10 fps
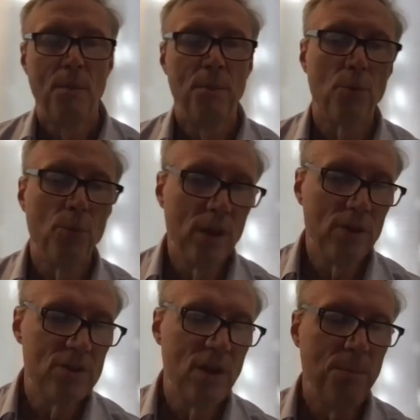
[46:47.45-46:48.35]
but real
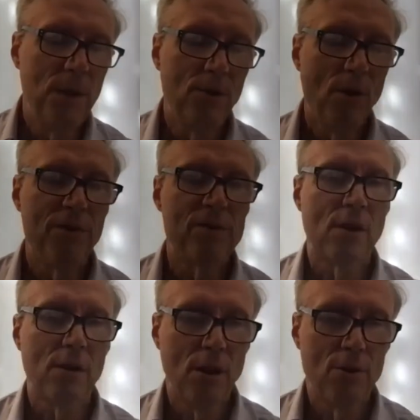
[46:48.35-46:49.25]
GDP growth is
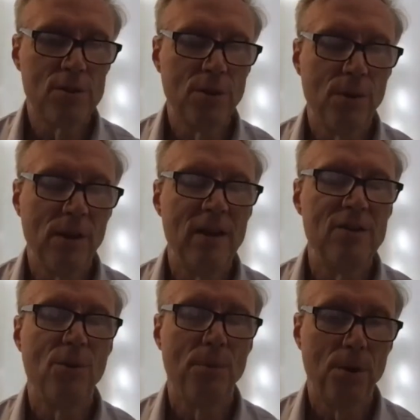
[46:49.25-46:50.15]
closely related
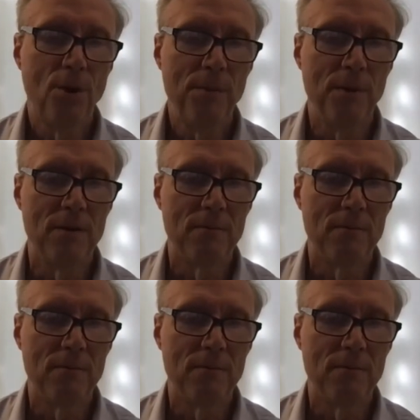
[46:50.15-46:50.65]
to employment.